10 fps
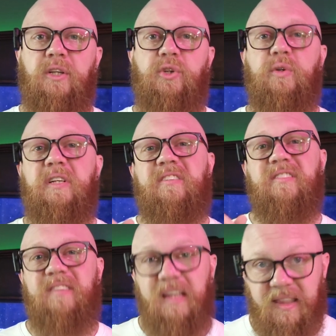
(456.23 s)
You can
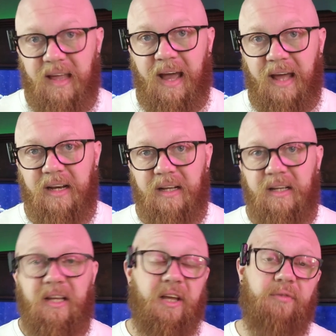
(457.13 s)
see that
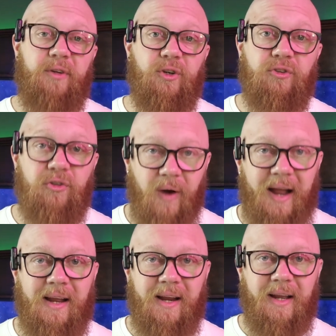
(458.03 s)
if you're
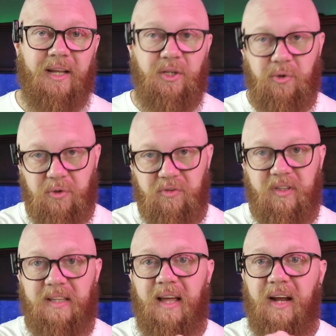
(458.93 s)
tracking it. You'll
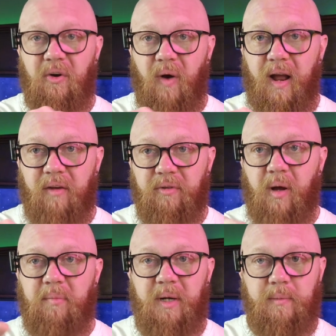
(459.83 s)
see that graph
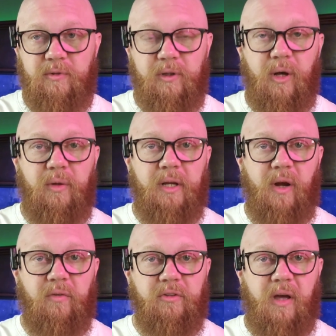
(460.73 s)
coming up slowly
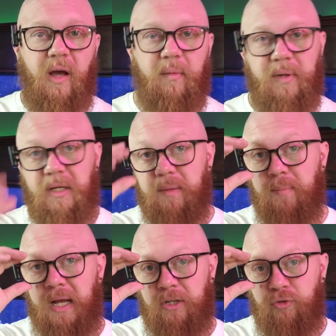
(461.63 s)
over time, and it
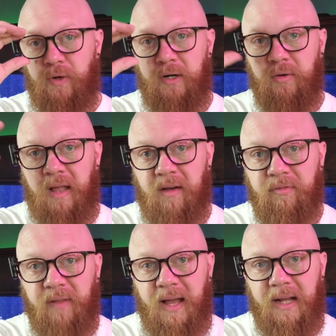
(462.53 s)
might trigger that
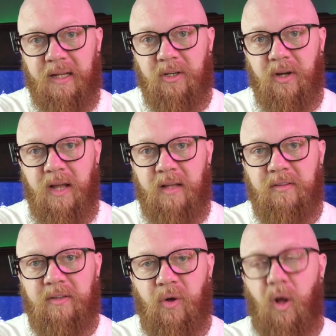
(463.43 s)
flag in your head
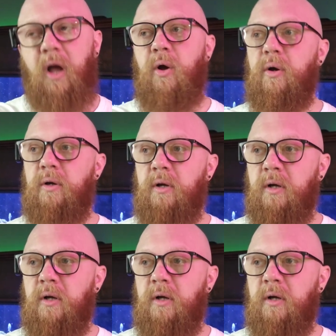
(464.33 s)
to go, oh,